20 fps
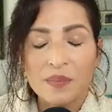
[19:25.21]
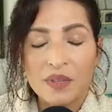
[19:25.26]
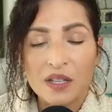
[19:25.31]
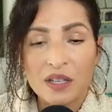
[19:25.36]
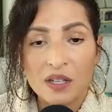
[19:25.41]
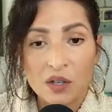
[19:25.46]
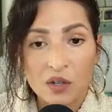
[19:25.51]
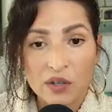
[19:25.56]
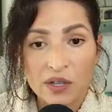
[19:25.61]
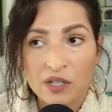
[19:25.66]

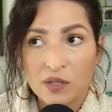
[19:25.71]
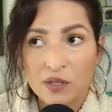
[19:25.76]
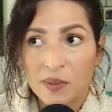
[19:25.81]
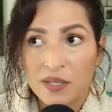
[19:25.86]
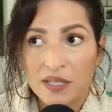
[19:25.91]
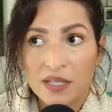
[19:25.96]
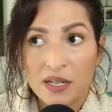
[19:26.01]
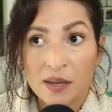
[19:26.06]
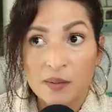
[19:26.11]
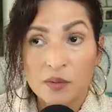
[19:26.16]
you know, there's
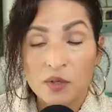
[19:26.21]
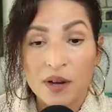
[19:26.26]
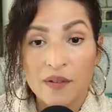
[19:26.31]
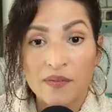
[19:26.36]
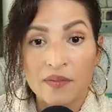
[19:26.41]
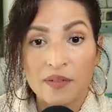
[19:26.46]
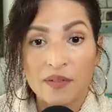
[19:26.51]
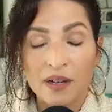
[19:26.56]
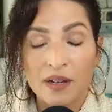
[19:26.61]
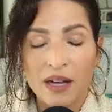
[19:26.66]
been times where
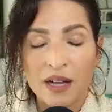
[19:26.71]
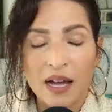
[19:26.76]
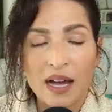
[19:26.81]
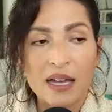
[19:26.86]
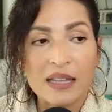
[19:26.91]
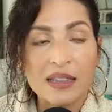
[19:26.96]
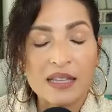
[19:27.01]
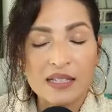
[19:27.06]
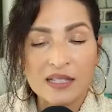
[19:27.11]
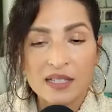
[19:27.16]
I've,
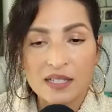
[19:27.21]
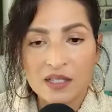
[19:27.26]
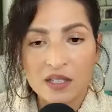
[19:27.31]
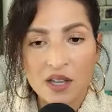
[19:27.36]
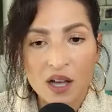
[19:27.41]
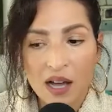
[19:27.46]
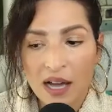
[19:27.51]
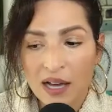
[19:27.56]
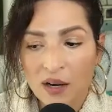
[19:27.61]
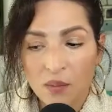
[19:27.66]
this is
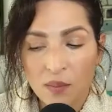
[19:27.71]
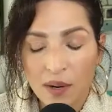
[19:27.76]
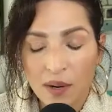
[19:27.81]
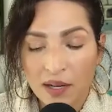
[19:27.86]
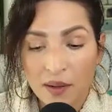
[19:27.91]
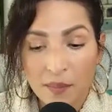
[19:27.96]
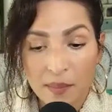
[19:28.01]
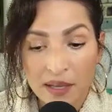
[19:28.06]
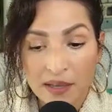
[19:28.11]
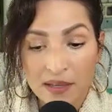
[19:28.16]
not, I don't
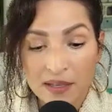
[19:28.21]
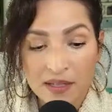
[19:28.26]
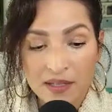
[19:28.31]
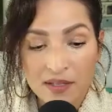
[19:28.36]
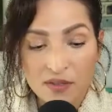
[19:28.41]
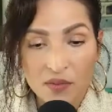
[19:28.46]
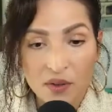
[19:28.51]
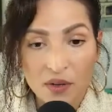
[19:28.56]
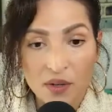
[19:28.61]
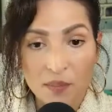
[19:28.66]
recommend
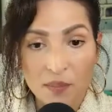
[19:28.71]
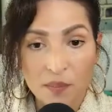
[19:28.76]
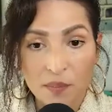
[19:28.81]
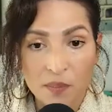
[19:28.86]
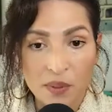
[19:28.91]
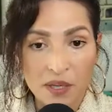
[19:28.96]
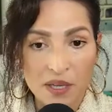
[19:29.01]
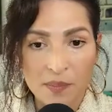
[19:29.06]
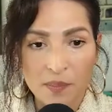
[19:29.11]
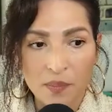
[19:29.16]
this for
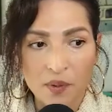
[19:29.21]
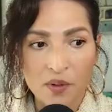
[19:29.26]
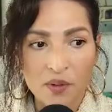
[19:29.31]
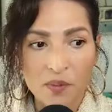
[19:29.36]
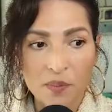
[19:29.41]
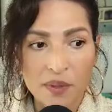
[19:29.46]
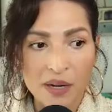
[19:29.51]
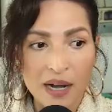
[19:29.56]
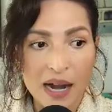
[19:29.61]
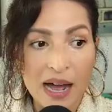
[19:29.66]
people,
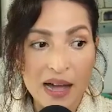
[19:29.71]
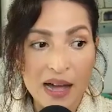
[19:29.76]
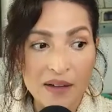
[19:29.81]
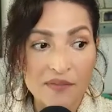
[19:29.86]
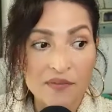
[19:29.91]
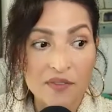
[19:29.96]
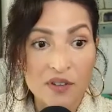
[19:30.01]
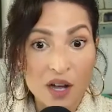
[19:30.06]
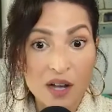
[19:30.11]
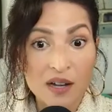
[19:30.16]
but
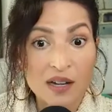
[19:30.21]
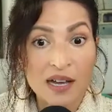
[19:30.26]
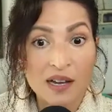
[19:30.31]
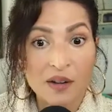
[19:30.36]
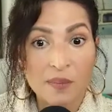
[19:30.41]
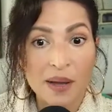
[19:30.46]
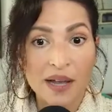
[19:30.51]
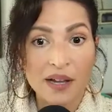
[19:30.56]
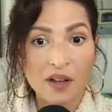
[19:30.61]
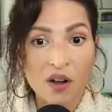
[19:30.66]
I've gotten
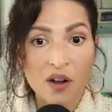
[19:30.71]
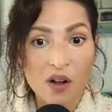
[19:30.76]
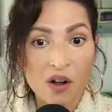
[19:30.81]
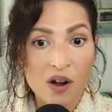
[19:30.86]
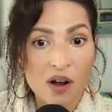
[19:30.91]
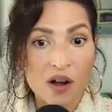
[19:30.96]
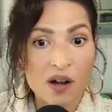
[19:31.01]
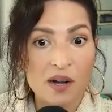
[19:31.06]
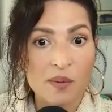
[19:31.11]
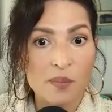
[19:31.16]
out of my
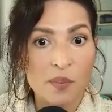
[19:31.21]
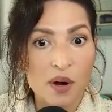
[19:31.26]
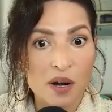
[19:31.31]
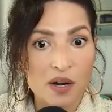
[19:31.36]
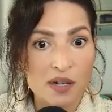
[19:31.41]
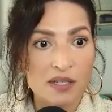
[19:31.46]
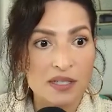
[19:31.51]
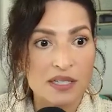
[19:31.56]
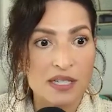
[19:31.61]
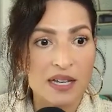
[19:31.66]
car and
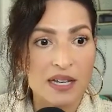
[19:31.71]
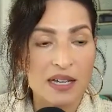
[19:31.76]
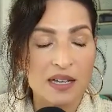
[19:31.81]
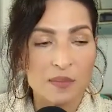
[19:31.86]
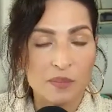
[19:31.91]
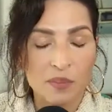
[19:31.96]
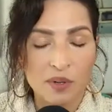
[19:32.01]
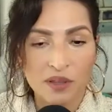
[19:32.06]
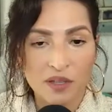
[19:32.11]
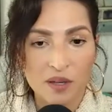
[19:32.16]
parked
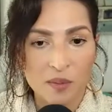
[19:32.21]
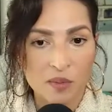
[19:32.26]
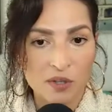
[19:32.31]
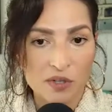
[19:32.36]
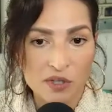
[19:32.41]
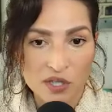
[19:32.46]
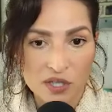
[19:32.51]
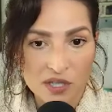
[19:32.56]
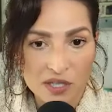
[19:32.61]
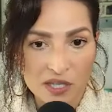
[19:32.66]
it, put the
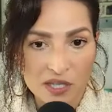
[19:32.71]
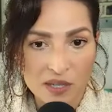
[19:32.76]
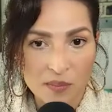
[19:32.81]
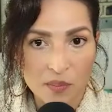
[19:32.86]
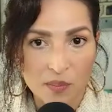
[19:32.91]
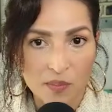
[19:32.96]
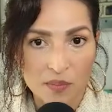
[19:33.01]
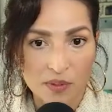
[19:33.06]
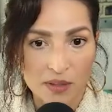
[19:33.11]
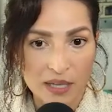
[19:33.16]

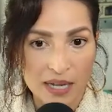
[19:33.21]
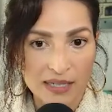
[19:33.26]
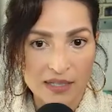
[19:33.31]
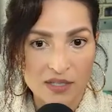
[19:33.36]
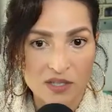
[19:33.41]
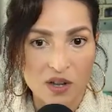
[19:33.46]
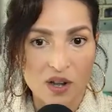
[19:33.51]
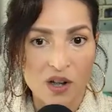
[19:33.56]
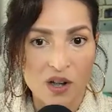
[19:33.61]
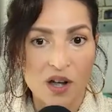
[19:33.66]
emergency
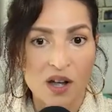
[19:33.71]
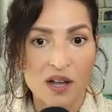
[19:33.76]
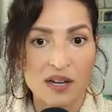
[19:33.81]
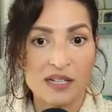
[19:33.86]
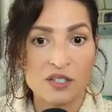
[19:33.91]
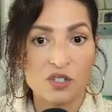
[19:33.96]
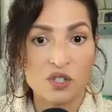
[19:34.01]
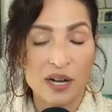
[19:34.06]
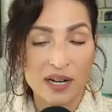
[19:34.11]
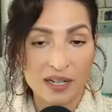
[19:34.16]
lights on,
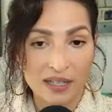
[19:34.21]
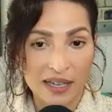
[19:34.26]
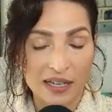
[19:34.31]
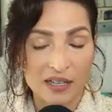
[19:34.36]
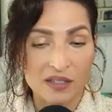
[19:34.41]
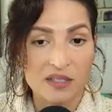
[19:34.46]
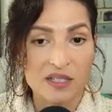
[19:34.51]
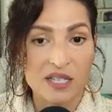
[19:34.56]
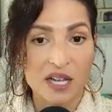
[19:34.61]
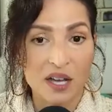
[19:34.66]
and try to
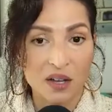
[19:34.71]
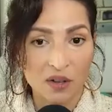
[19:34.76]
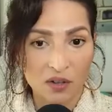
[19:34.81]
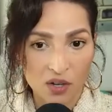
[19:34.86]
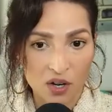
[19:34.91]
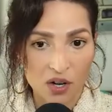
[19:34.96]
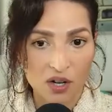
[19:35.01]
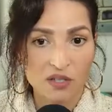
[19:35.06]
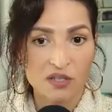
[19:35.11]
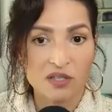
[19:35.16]
like tell
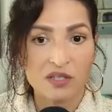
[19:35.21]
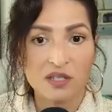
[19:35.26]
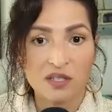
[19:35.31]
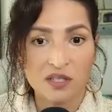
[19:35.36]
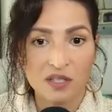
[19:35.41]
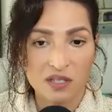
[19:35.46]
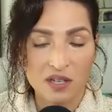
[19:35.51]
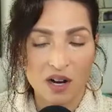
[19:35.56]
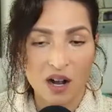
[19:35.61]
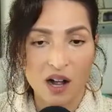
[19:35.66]
cars to
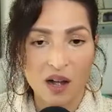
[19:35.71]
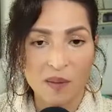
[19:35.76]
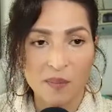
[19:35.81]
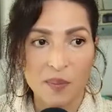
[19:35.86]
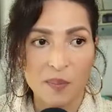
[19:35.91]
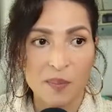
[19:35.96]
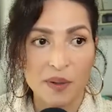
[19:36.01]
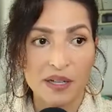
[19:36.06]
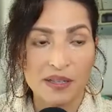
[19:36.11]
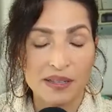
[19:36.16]

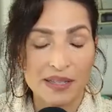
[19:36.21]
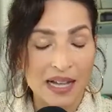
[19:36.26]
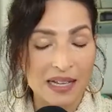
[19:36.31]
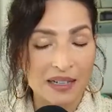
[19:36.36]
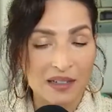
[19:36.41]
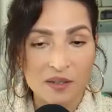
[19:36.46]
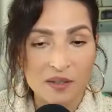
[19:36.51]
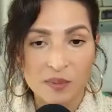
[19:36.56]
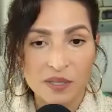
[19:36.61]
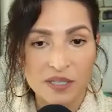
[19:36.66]
stop. But that
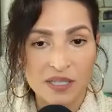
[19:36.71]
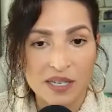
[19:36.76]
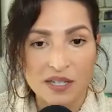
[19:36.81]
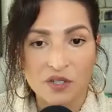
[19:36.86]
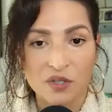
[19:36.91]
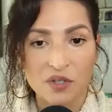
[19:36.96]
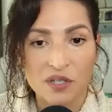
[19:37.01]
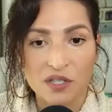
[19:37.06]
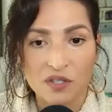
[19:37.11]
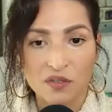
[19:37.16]
yeah. could be
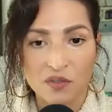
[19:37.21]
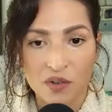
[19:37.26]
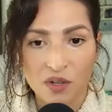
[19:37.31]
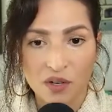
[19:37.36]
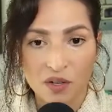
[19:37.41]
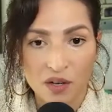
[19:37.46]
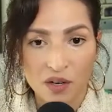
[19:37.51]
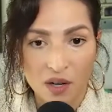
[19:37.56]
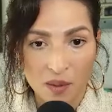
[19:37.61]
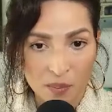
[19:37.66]
dangerous
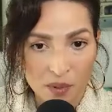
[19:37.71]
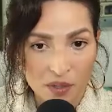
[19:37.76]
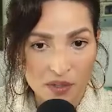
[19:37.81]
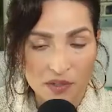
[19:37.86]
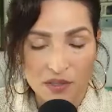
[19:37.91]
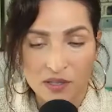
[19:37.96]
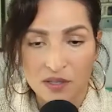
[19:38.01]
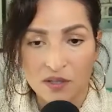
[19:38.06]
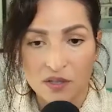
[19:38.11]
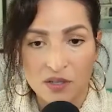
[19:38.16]
for a
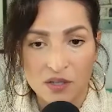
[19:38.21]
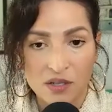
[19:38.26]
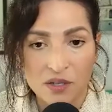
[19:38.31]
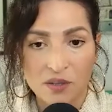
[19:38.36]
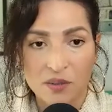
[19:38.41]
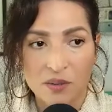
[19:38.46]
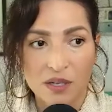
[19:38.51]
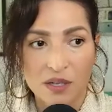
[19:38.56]
person too.